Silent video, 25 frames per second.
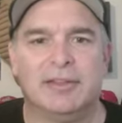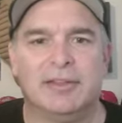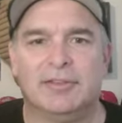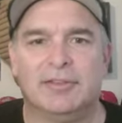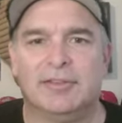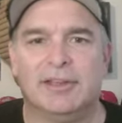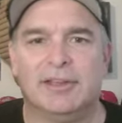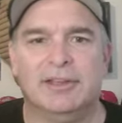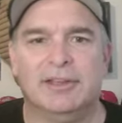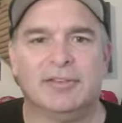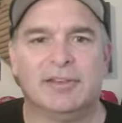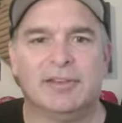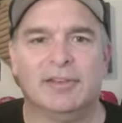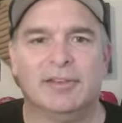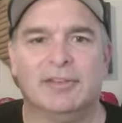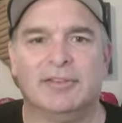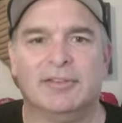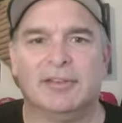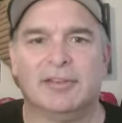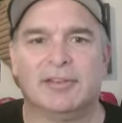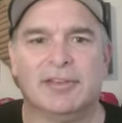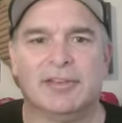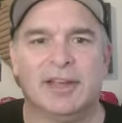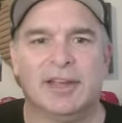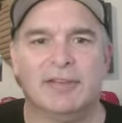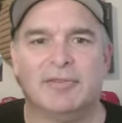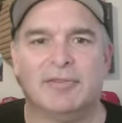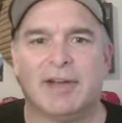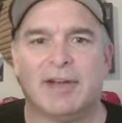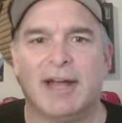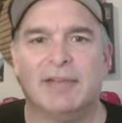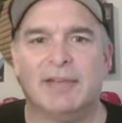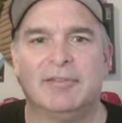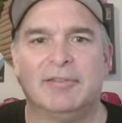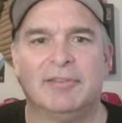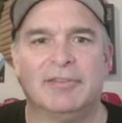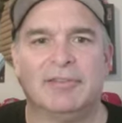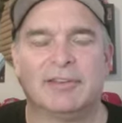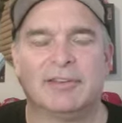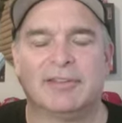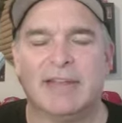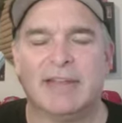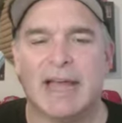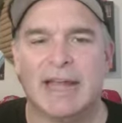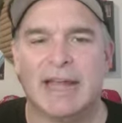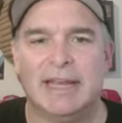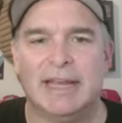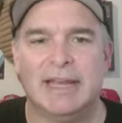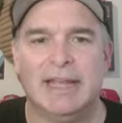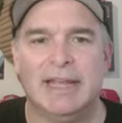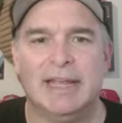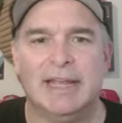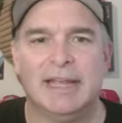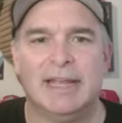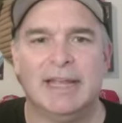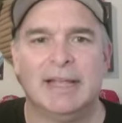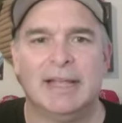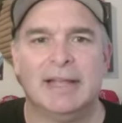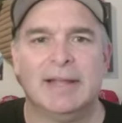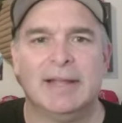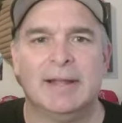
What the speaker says: of the season, 685 to 690,